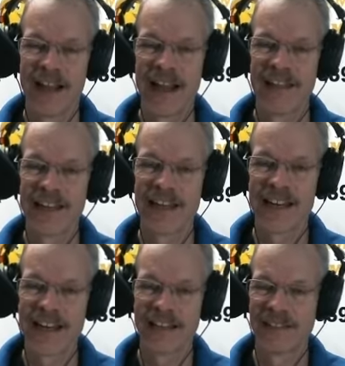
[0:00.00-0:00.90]
I think you
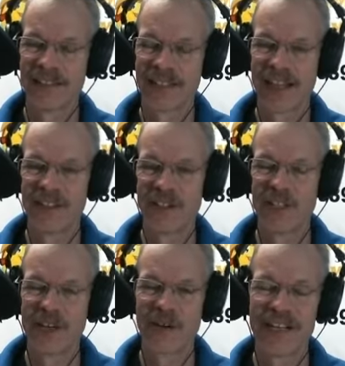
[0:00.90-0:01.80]
need a college
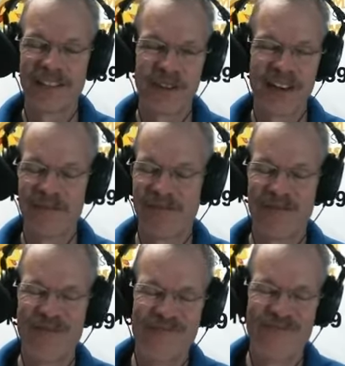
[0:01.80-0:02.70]
degree to try and
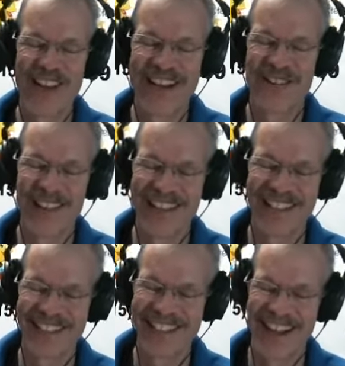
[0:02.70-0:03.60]
figure
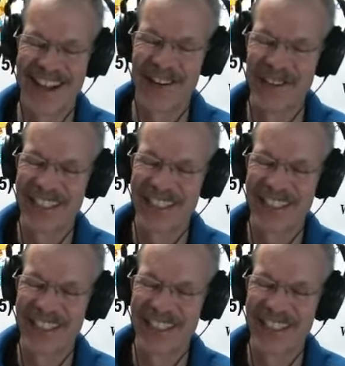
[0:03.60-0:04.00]
this out.